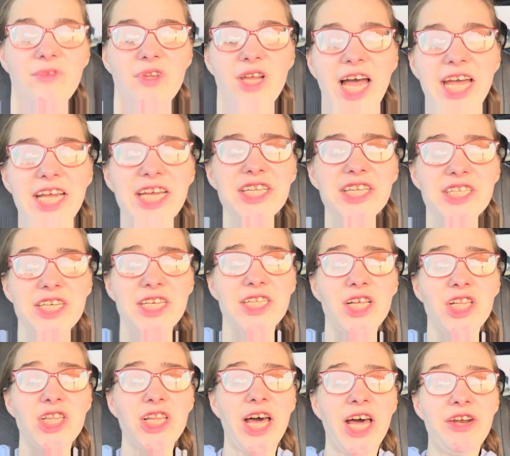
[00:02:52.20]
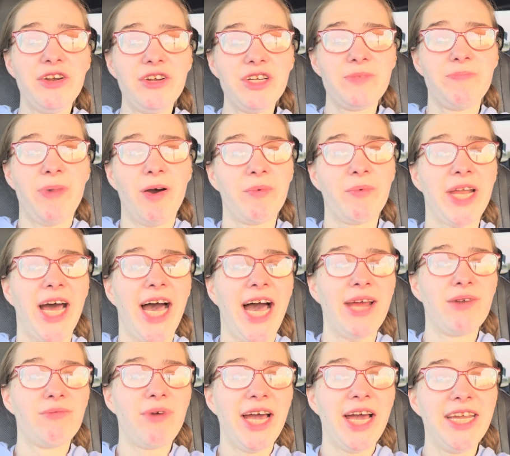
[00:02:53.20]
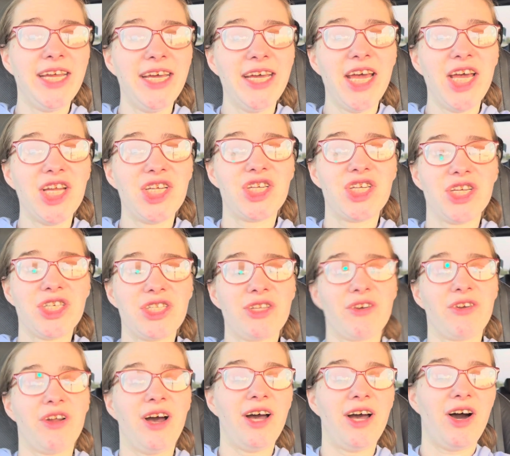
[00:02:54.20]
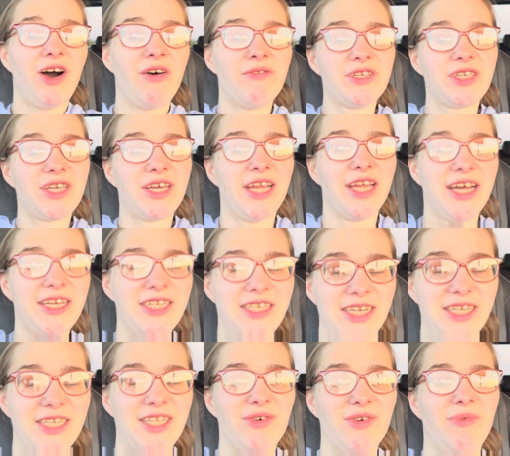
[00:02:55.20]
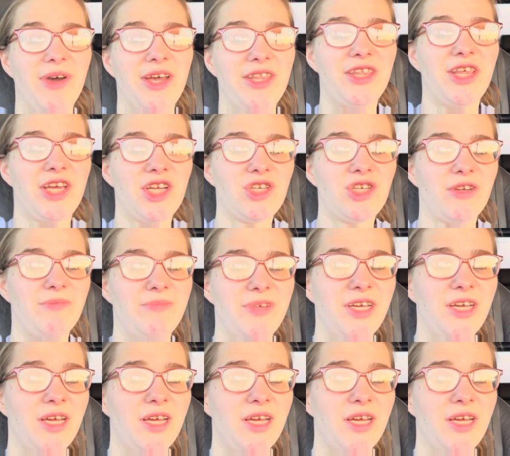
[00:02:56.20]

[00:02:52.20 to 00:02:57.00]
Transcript: I can see the letters, but when I write it, it's just they're not always connected the way that they should be.